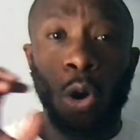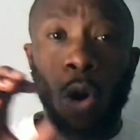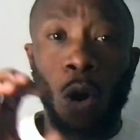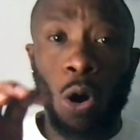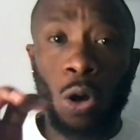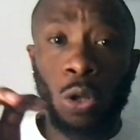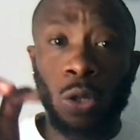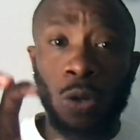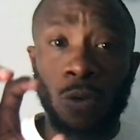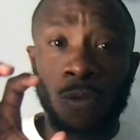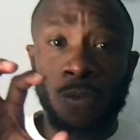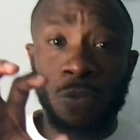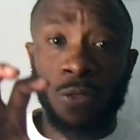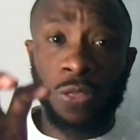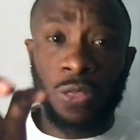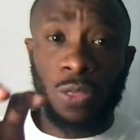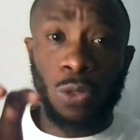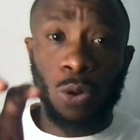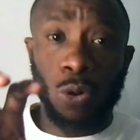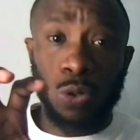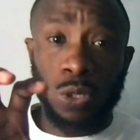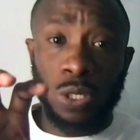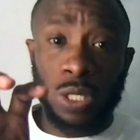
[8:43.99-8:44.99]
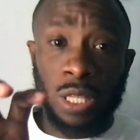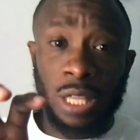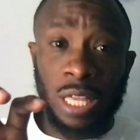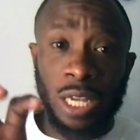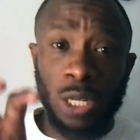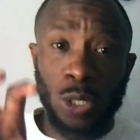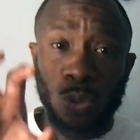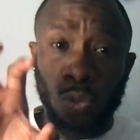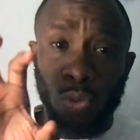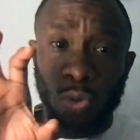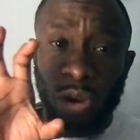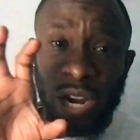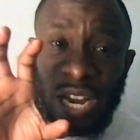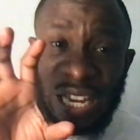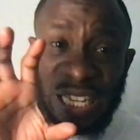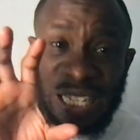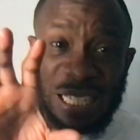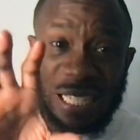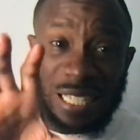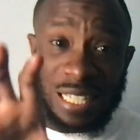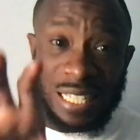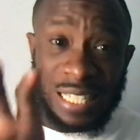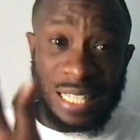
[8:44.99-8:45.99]
all of those things were a
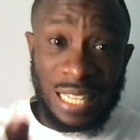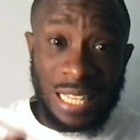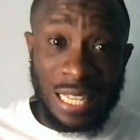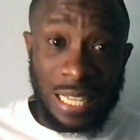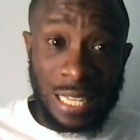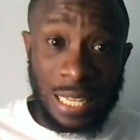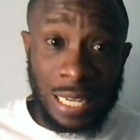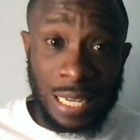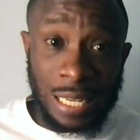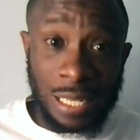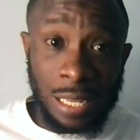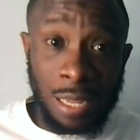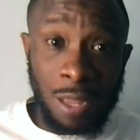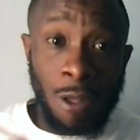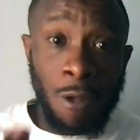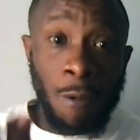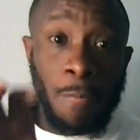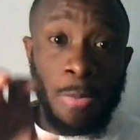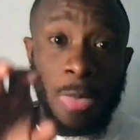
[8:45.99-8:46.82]
seed